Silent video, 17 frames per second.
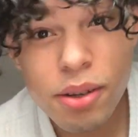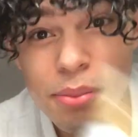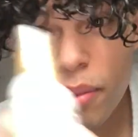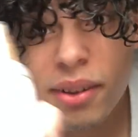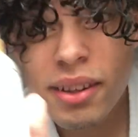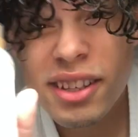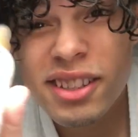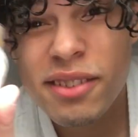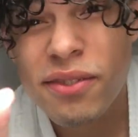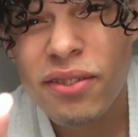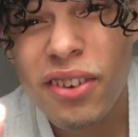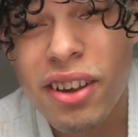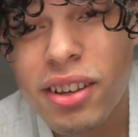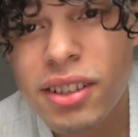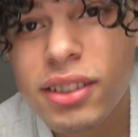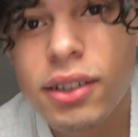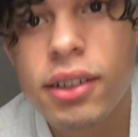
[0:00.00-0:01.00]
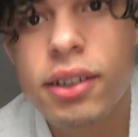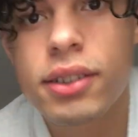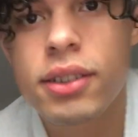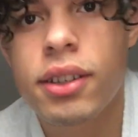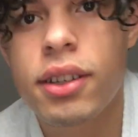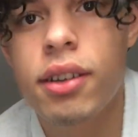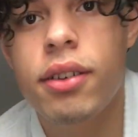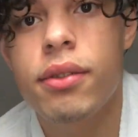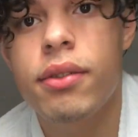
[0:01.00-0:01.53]
put this in first because
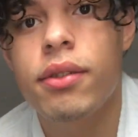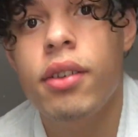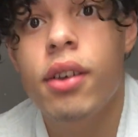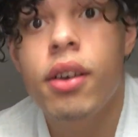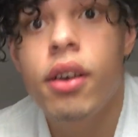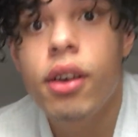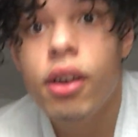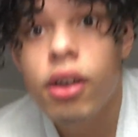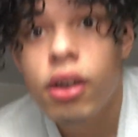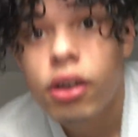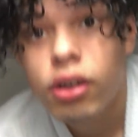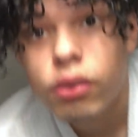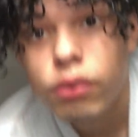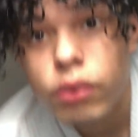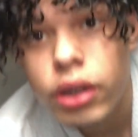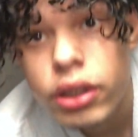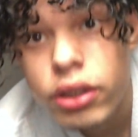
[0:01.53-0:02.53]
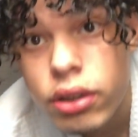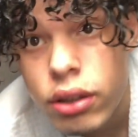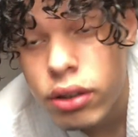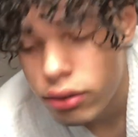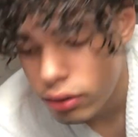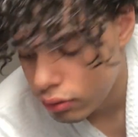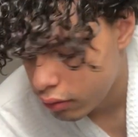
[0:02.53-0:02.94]
why not?